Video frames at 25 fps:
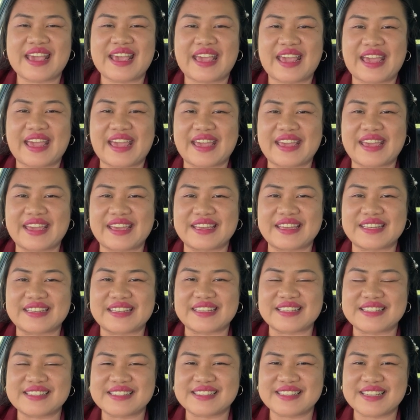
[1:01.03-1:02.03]
And
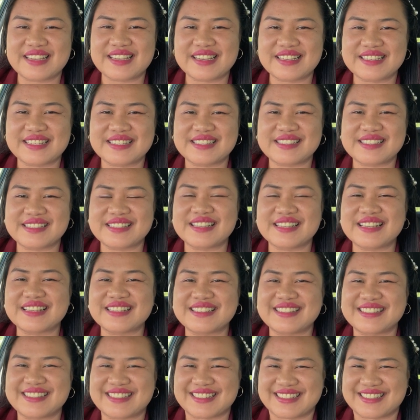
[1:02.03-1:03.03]
six,
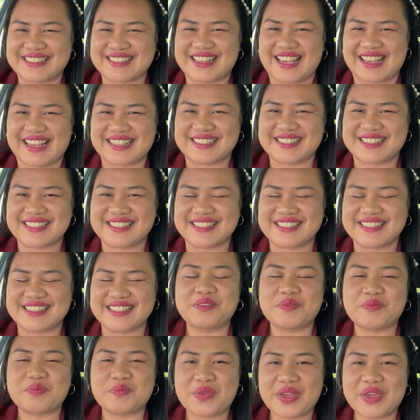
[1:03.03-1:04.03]
success.
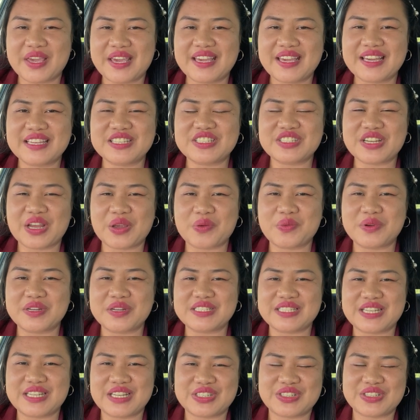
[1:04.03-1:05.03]
Being a
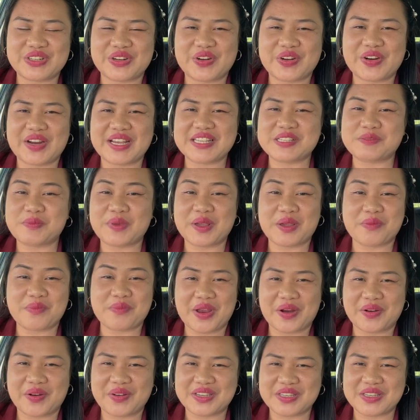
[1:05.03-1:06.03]
J1 teacher is my
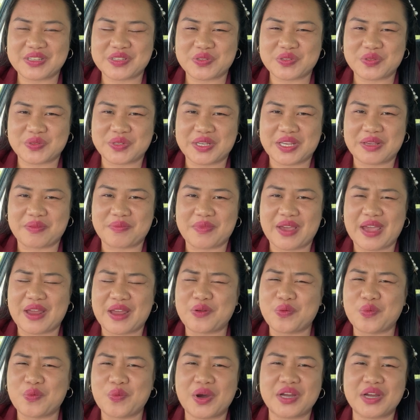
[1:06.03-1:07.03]
American dream
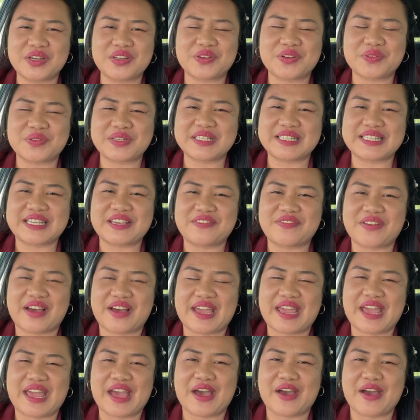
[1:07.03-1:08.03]
and what a relief
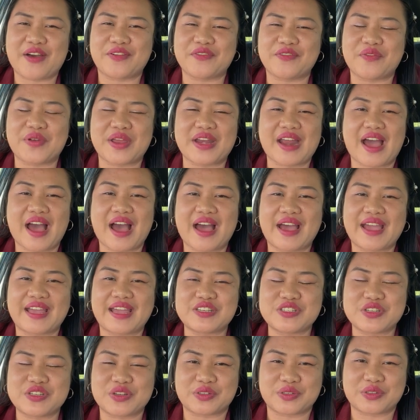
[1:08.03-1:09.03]
I have when I
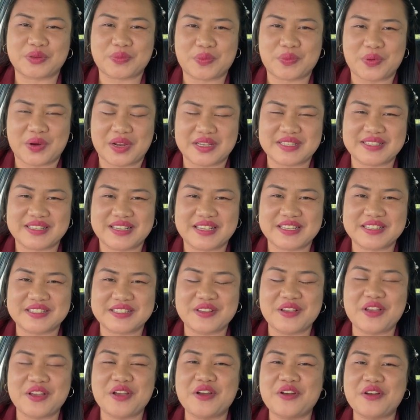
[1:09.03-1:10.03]
took the process
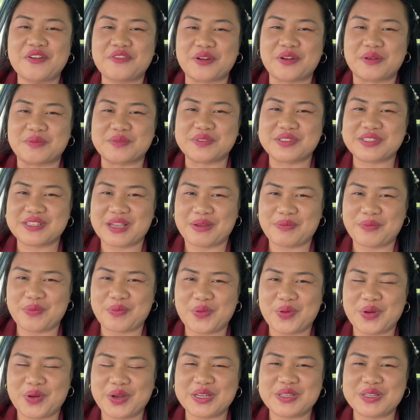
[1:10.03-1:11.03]
from step
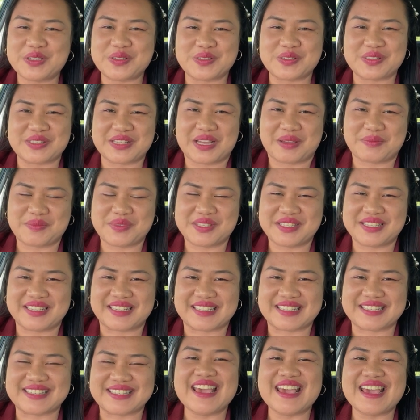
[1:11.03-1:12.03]
1 to step
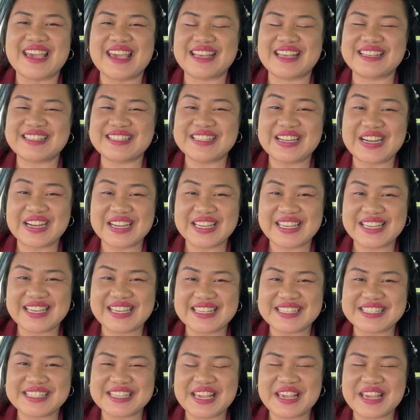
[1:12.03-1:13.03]
6. It's not
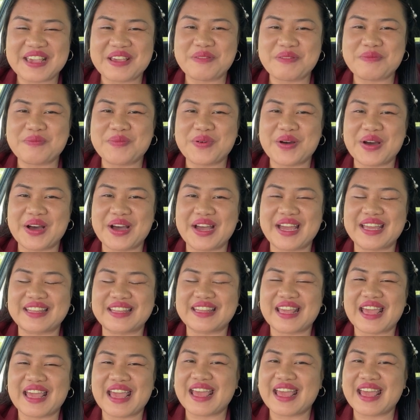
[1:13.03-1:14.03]
easy but
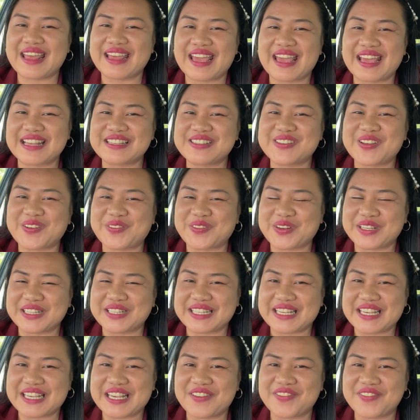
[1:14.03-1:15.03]
it's a
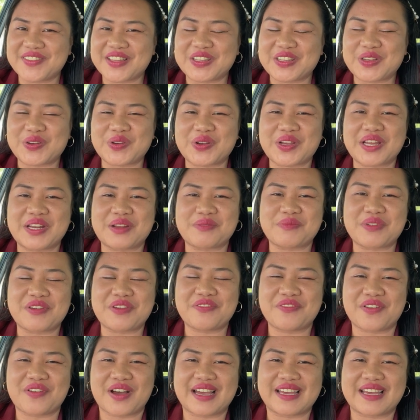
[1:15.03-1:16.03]
relief that you're going to be
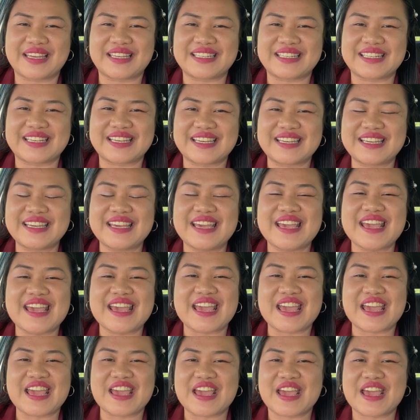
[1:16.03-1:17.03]
finding
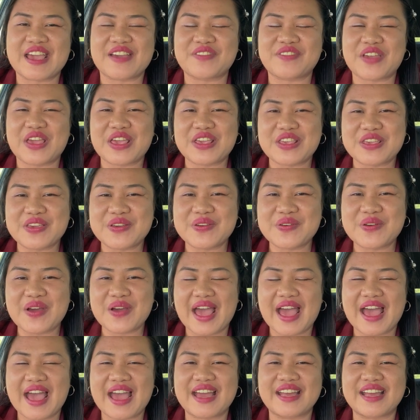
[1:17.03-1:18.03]
if you
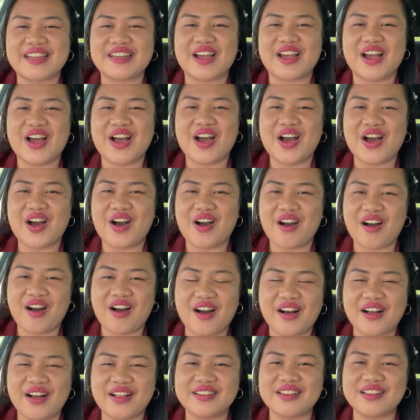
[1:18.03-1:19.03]
had
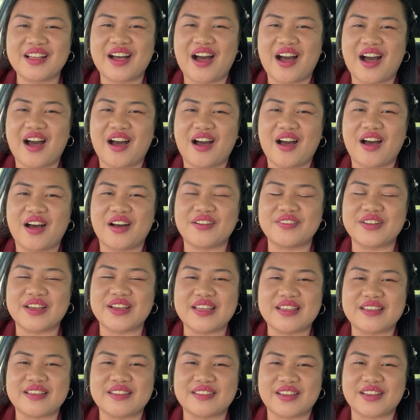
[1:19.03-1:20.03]
all of
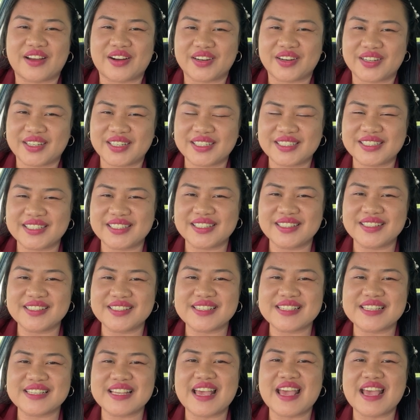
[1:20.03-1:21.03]
the
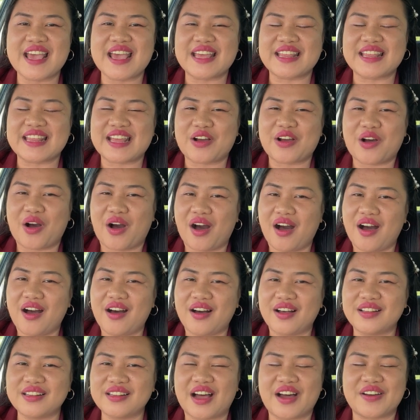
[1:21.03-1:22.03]
hurdles,
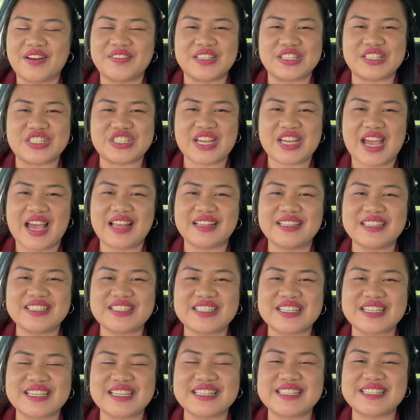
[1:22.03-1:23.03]
all of the
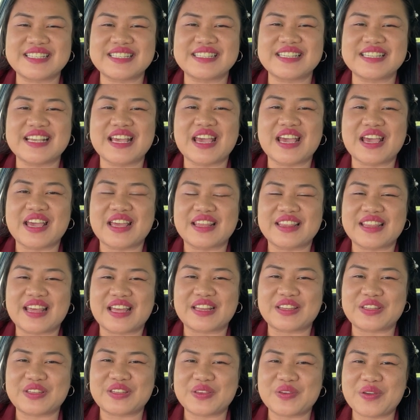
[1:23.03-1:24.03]
challenges
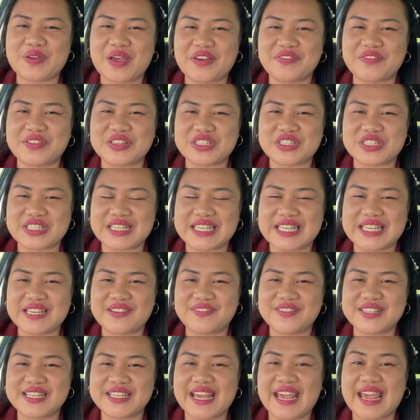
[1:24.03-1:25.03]
that you have
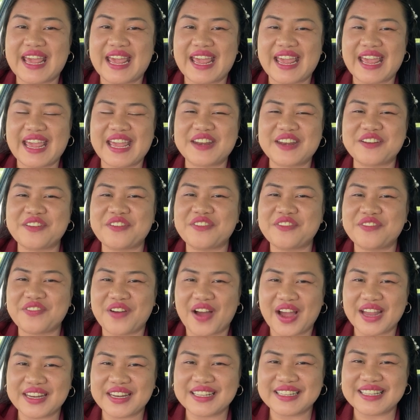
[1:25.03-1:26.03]
achieved and
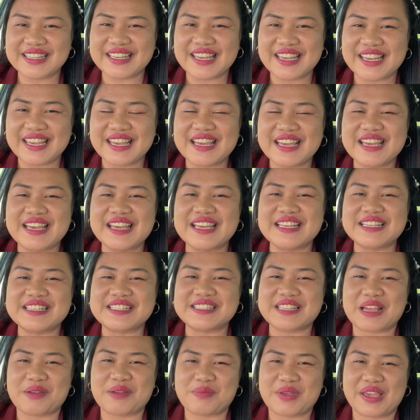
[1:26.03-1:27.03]
finally
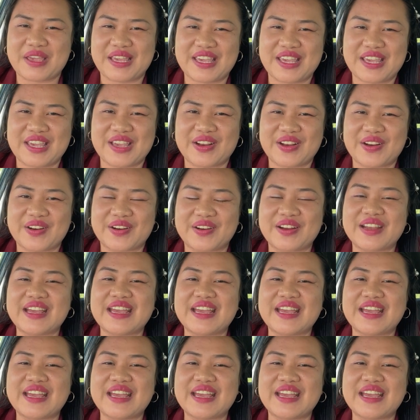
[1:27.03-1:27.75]
stepping here